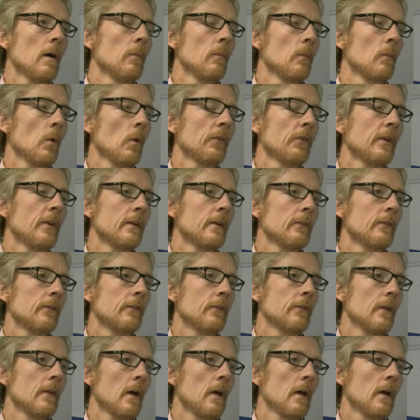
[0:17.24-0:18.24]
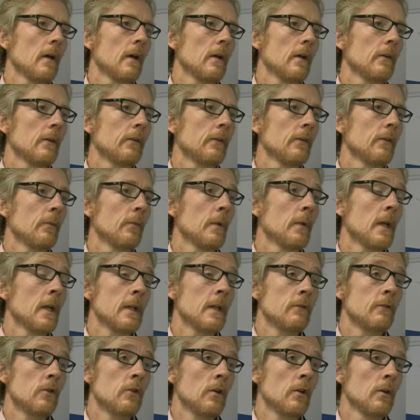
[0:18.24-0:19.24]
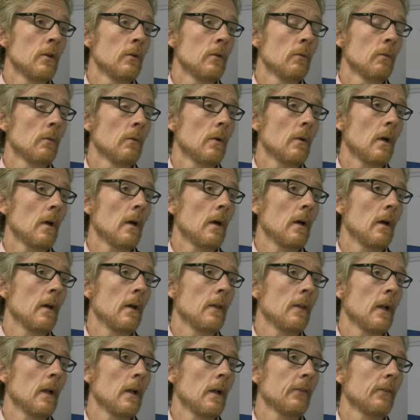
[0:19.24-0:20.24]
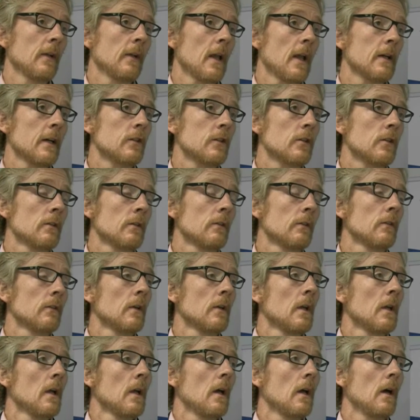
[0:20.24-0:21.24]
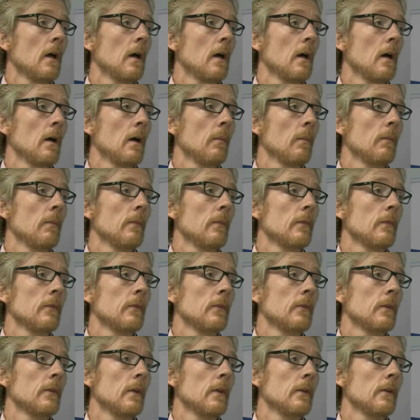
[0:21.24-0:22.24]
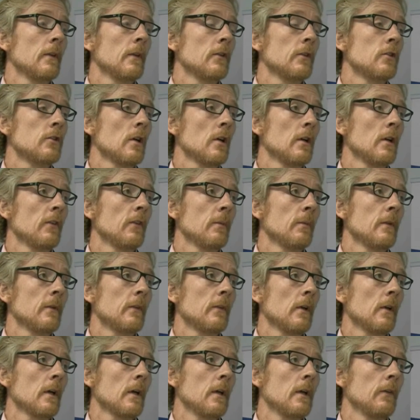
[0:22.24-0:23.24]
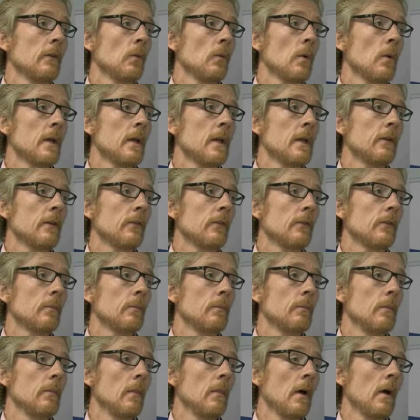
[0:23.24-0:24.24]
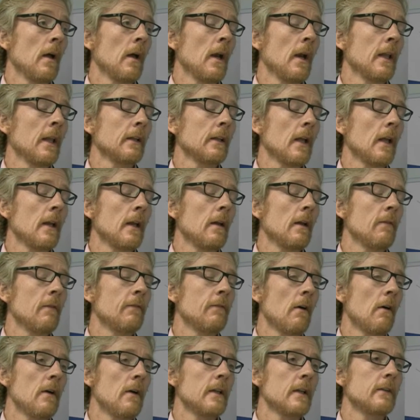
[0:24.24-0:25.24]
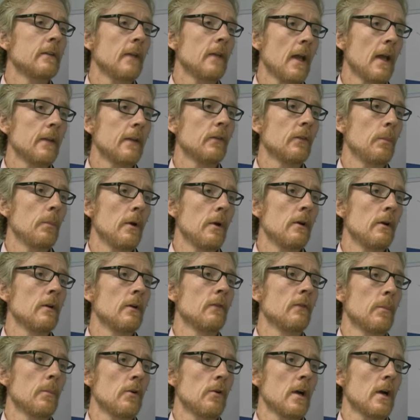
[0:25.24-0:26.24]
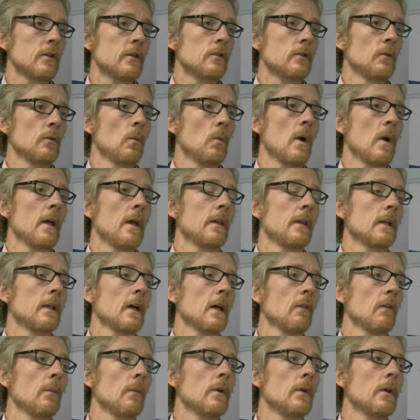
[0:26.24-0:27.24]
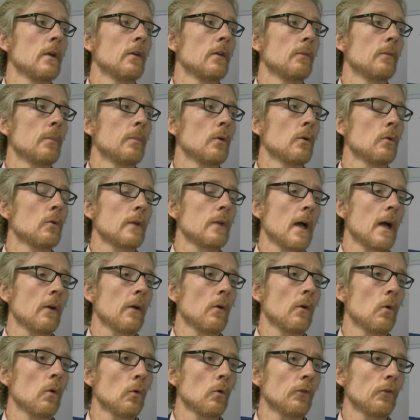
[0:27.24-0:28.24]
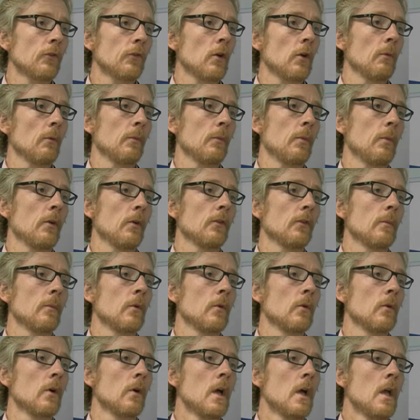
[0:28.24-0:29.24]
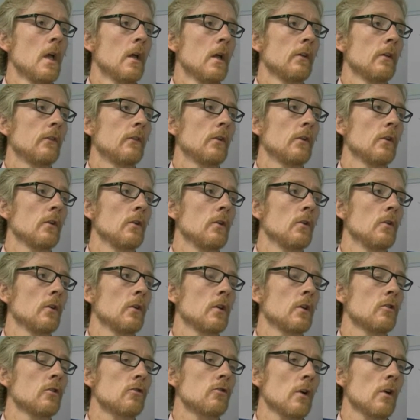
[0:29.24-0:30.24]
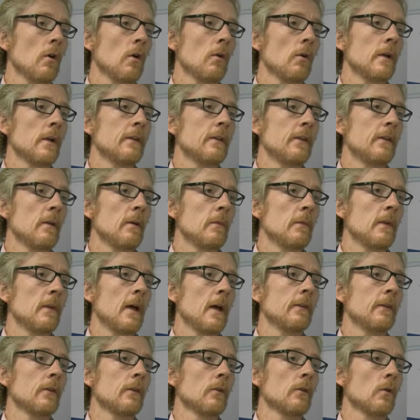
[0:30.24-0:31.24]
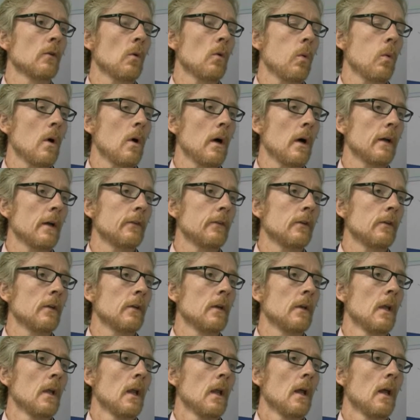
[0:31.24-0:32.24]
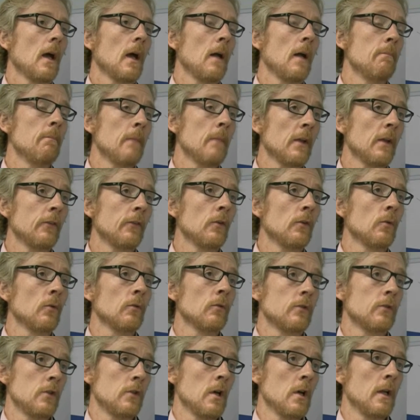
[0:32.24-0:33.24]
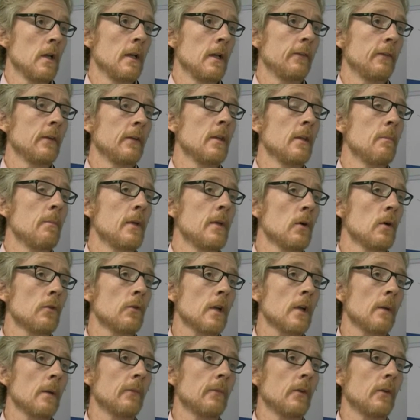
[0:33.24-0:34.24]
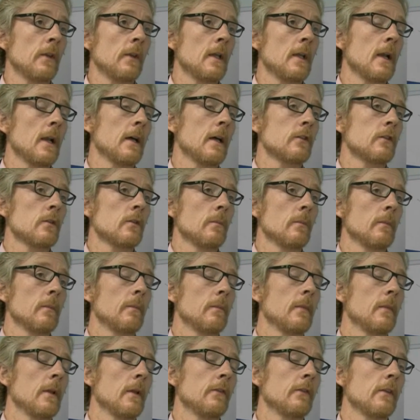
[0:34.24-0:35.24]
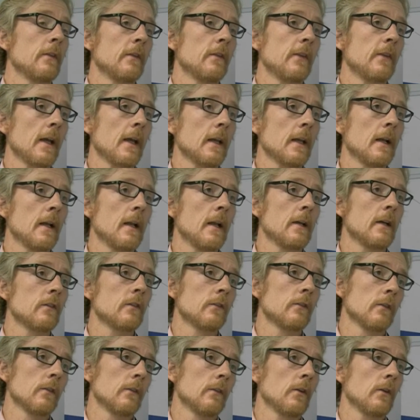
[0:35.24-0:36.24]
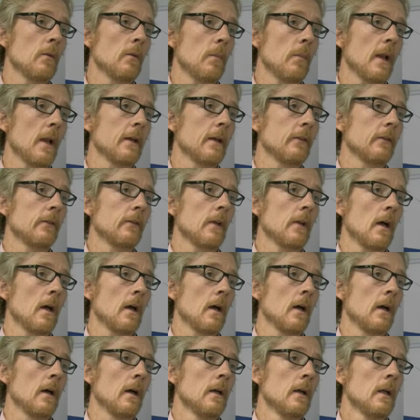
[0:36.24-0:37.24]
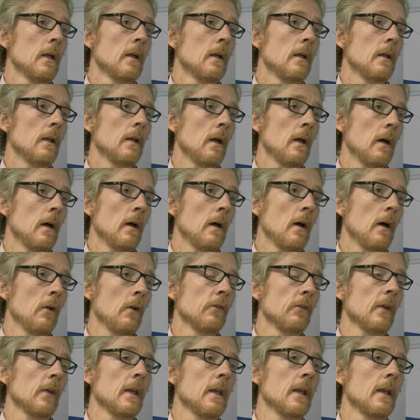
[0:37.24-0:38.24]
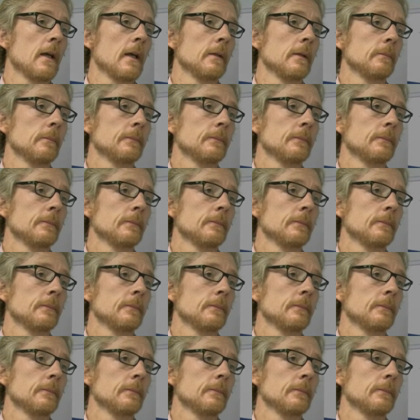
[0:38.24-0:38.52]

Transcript: Well, since the beginning of June, the last elections, the journalism in Turkey has witnessed a very intense period of oppression where the government has pulled out all stops possible to control and intimidate and quieten and muzzle journalists in the build-up to the election, to the second elections that took place on Sunday.